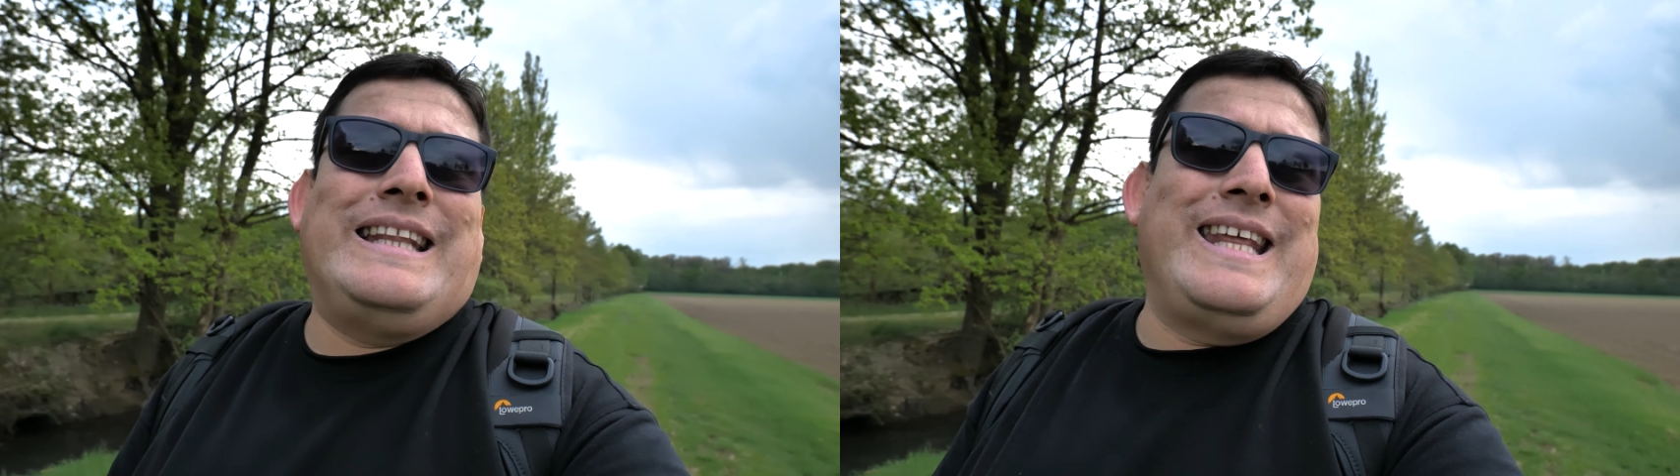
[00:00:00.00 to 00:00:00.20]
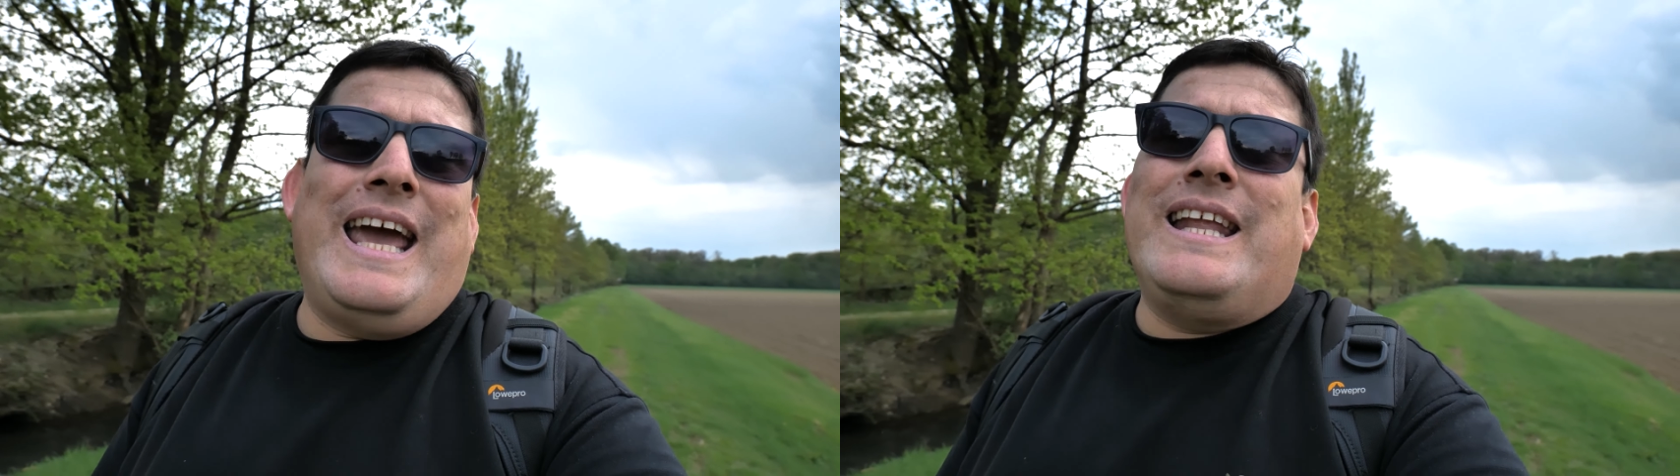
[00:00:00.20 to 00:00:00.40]

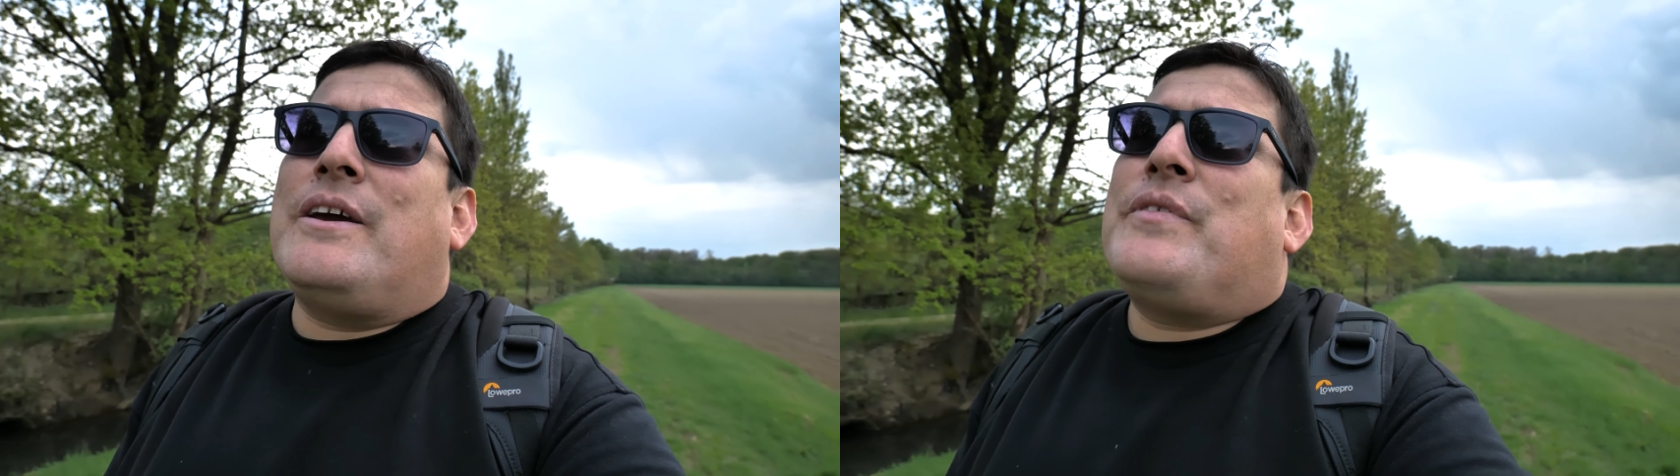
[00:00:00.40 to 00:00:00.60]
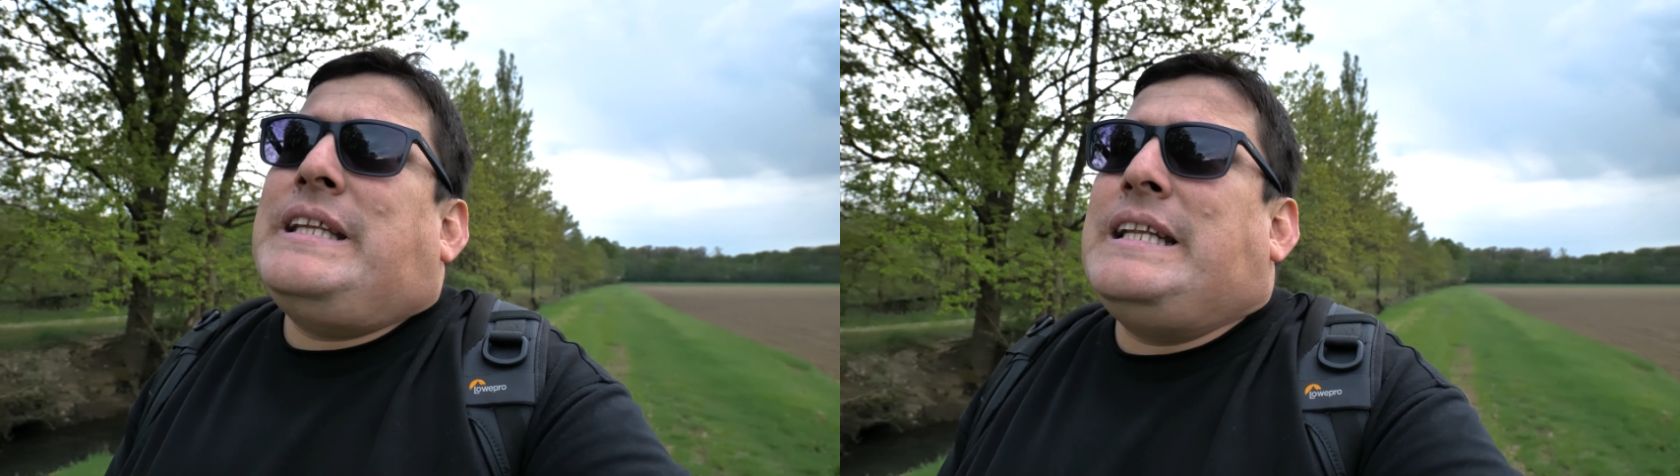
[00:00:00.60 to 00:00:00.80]
at the end,
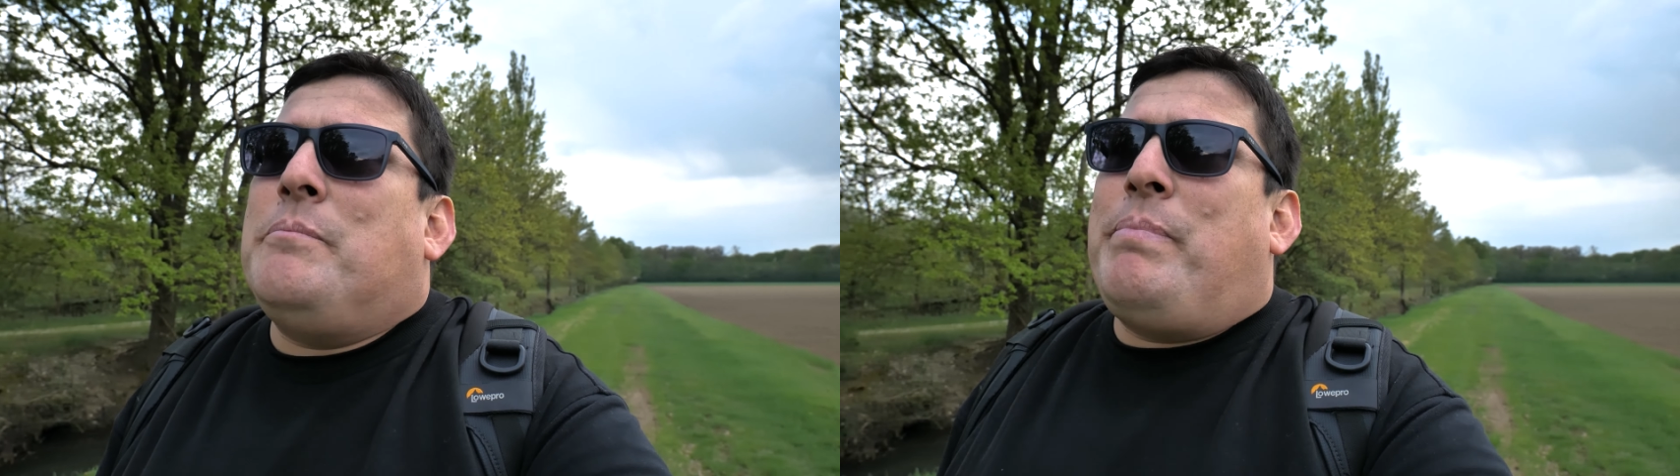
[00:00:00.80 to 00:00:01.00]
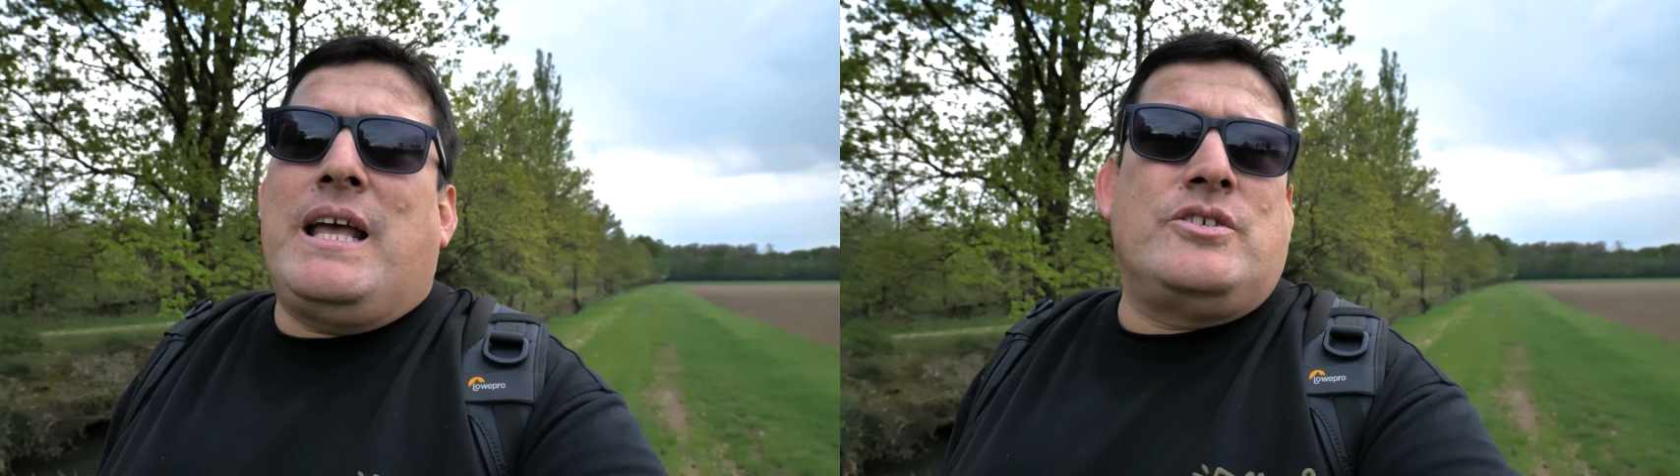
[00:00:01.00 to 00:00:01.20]
everything
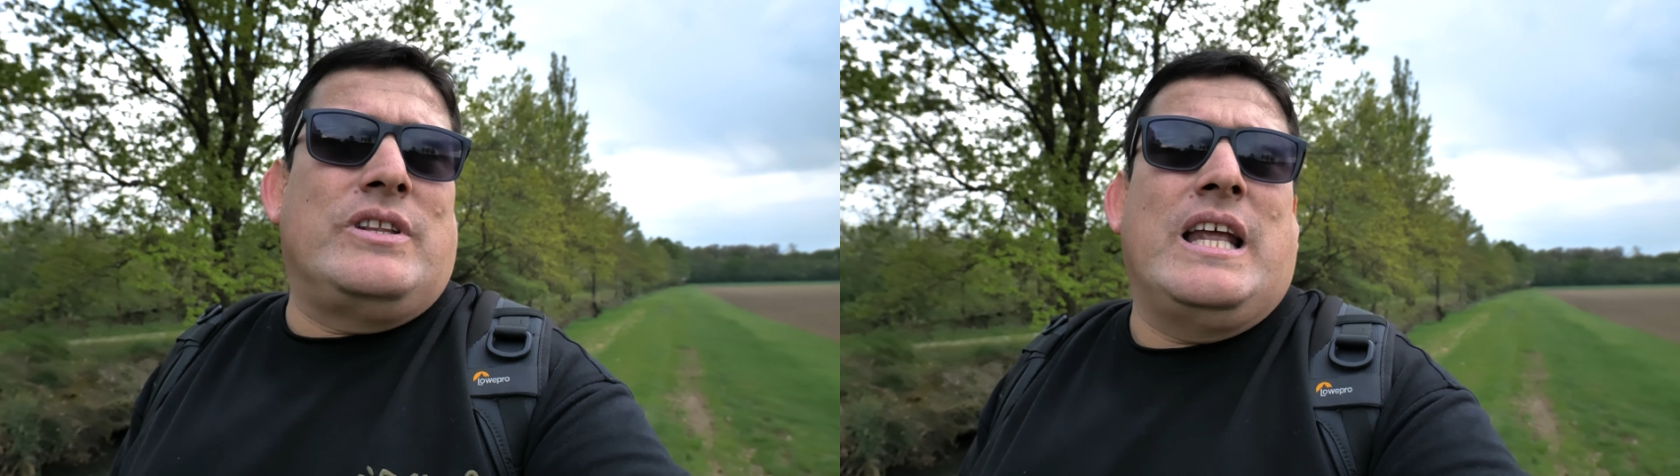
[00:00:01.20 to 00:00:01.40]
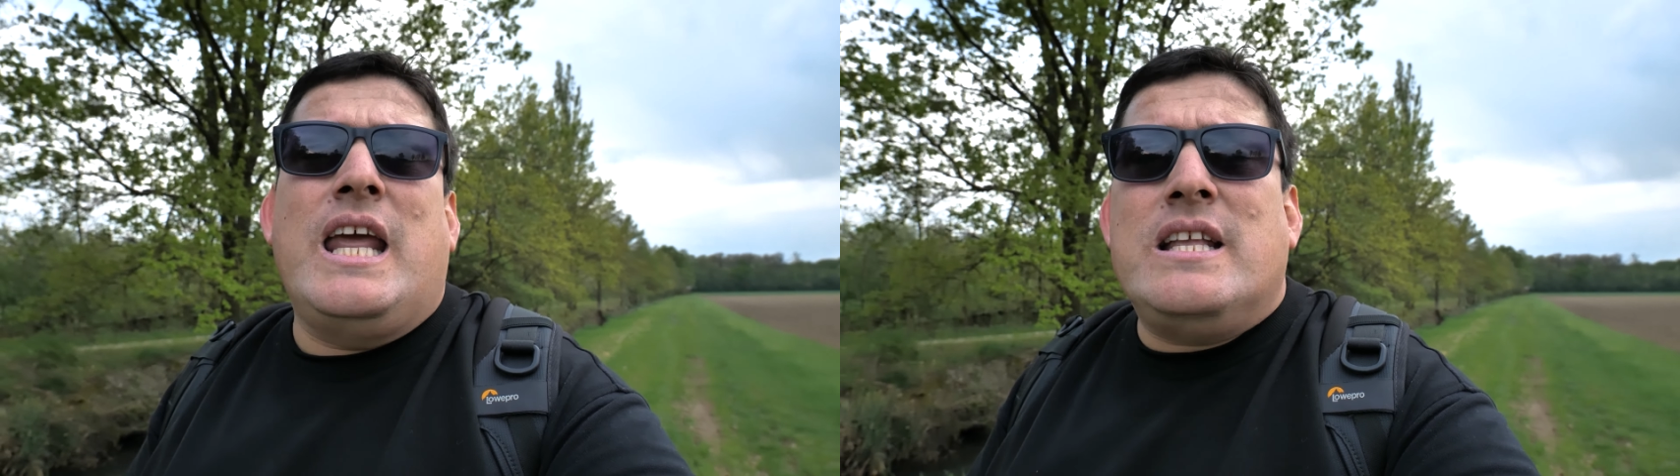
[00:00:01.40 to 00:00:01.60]
depends
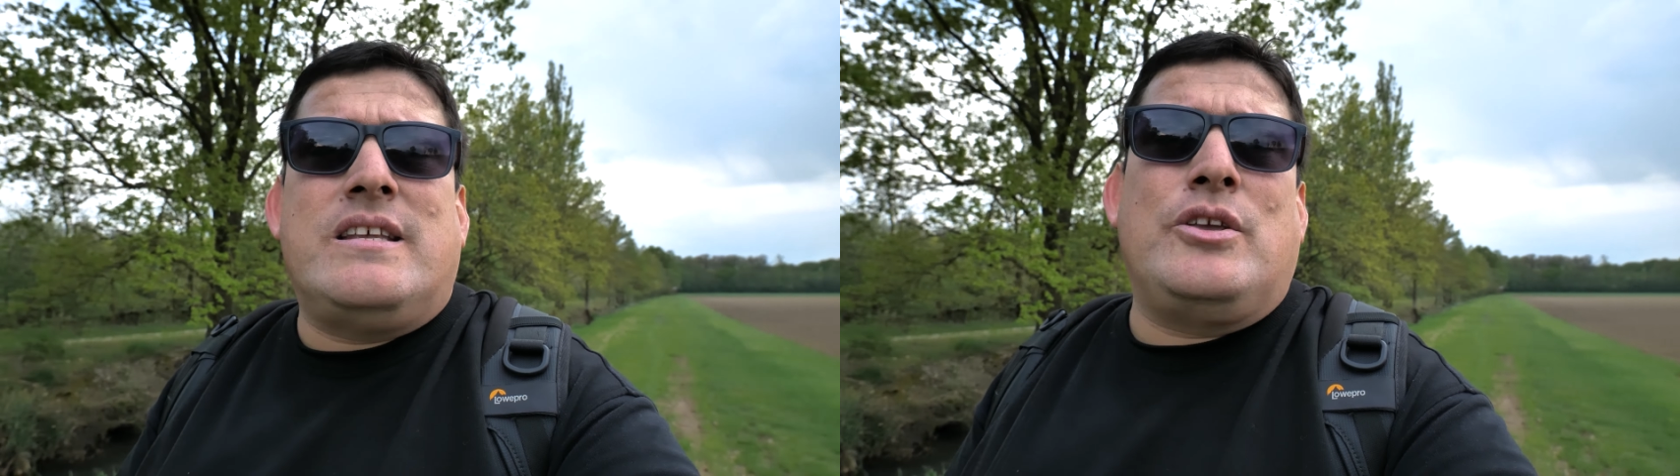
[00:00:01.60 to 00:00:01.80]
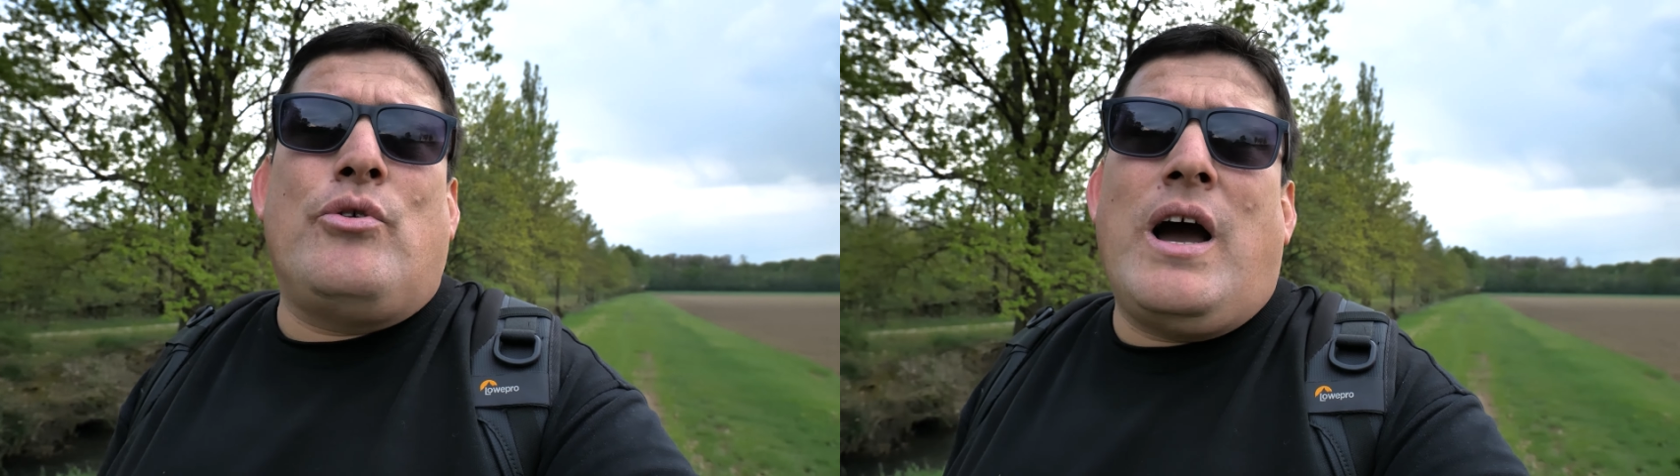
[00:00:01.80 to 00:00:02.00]
on the needs that you